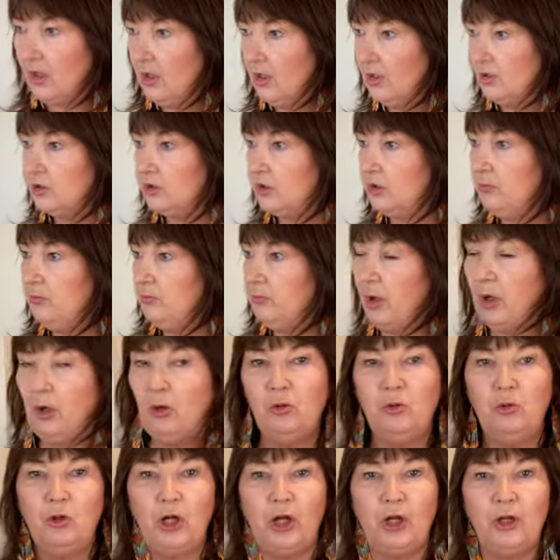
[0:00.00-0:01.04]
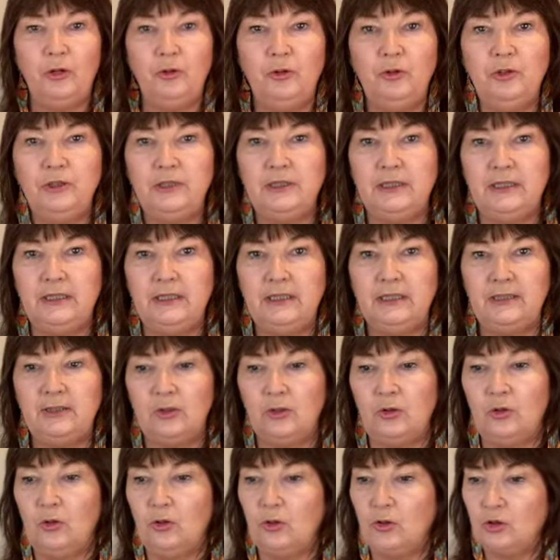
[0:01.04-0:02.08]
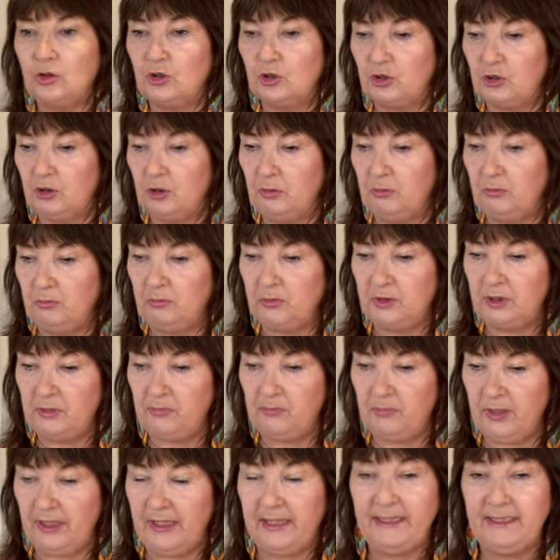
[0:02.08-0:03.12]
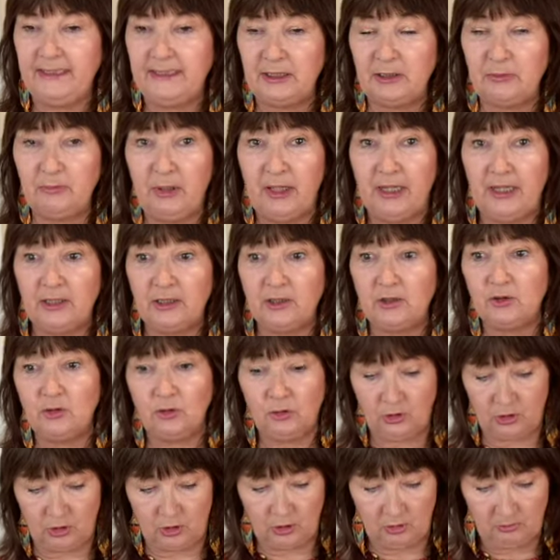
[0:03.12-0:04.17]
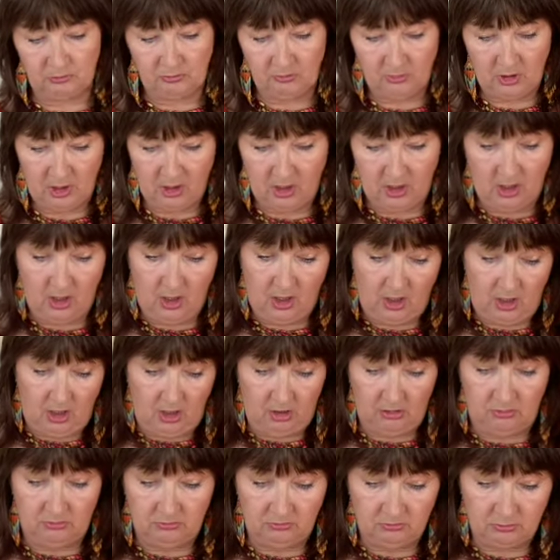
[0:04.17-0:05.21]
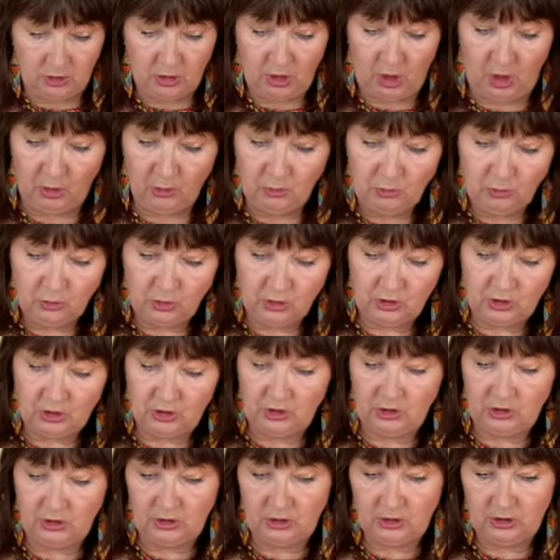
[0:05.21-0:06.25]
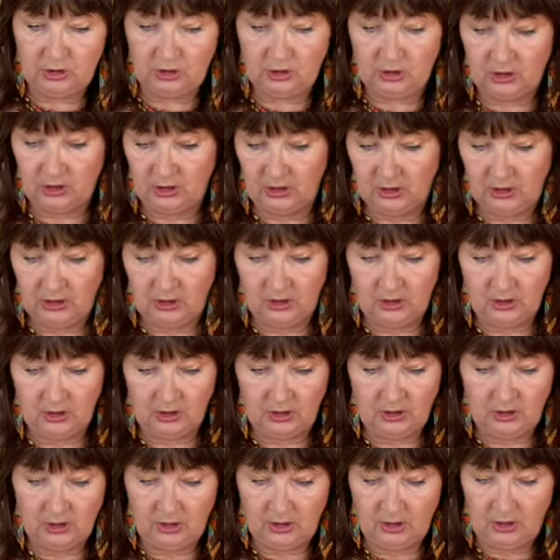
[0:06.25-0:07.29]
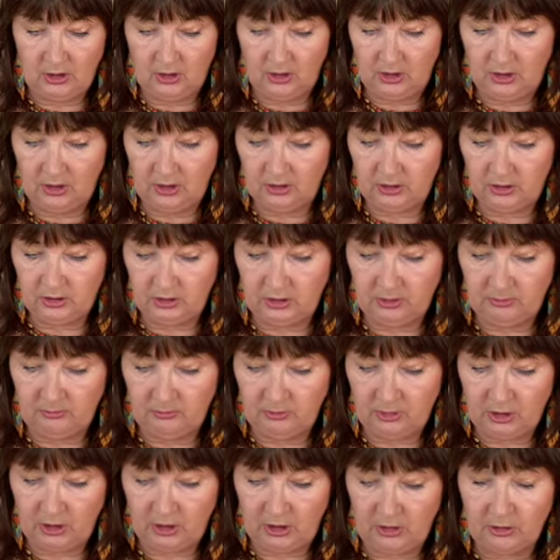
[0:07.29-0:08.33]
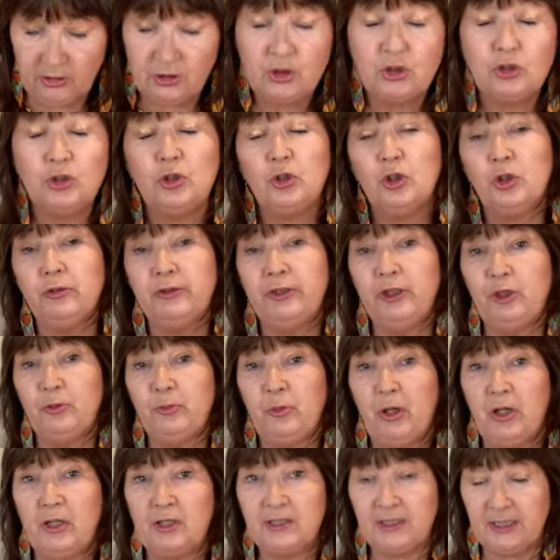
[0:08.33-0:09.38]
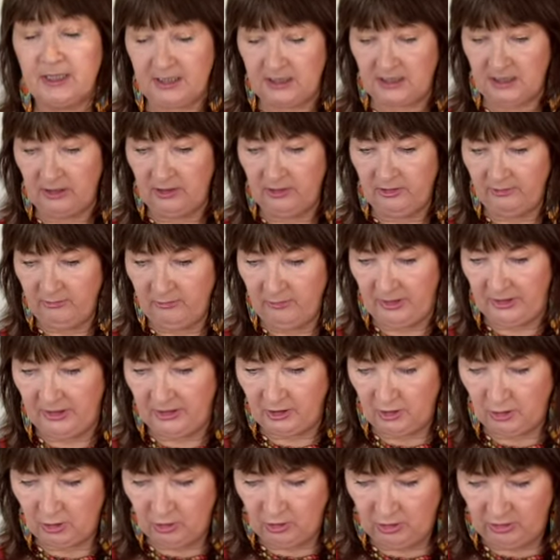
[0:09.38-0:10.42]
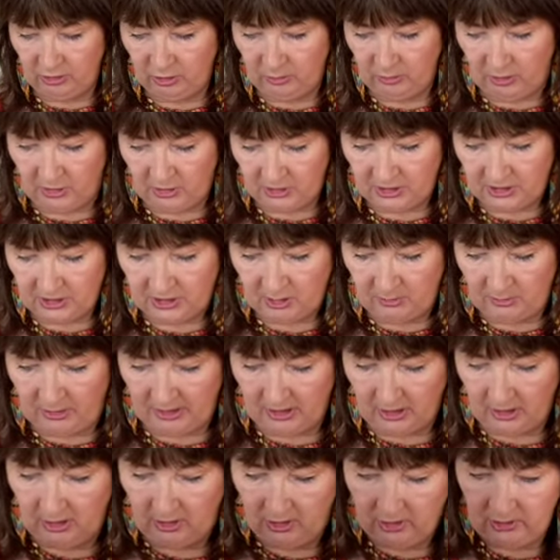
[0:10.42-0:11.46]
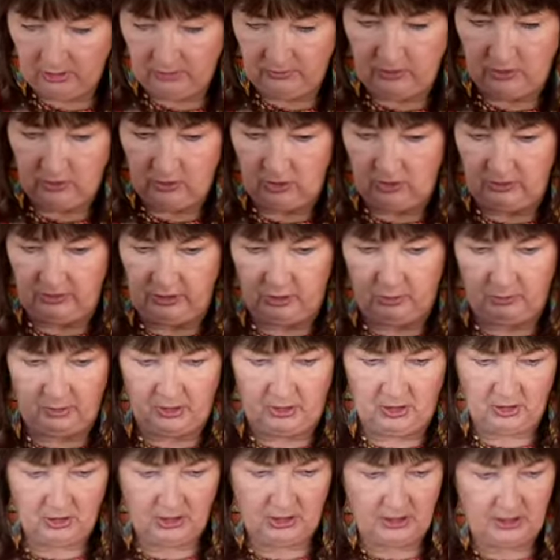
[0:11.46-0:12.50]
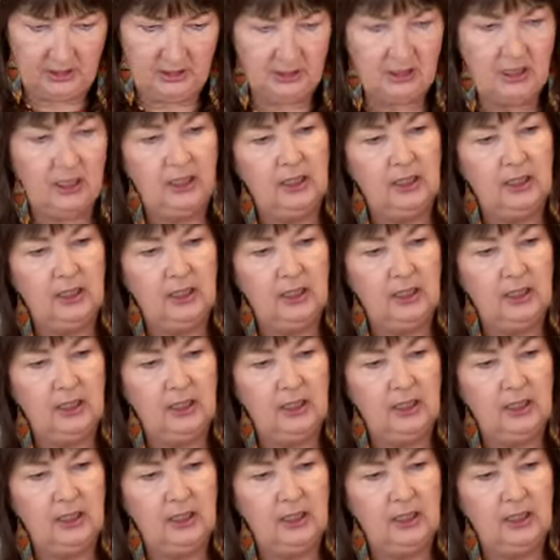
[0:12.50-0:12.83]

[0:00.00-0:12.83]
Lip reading: some bowl cozies or some placemats or some coasters, some storage baskets. I love making storage baskets. I make a lot of storage baskets.